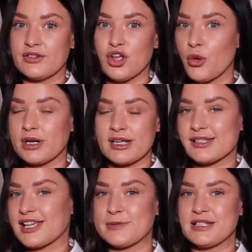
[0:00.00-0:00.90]
No one
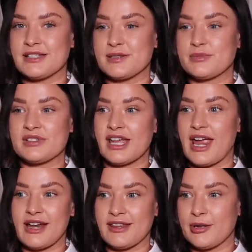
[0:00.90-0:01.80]
has asked me to say
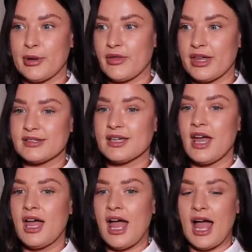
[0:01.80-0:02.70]
anything about this,
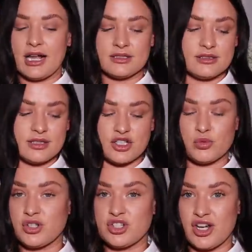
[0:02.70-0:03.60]
and I
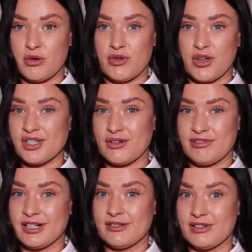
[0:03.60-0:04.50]
just wanted to share it with you because I
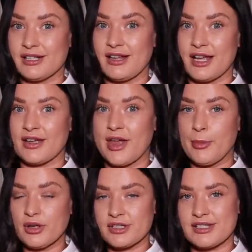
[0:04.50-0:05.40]
really, really like their
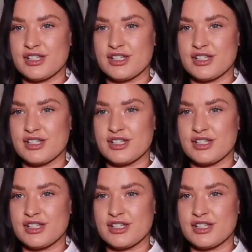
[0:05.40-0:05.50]
boxes.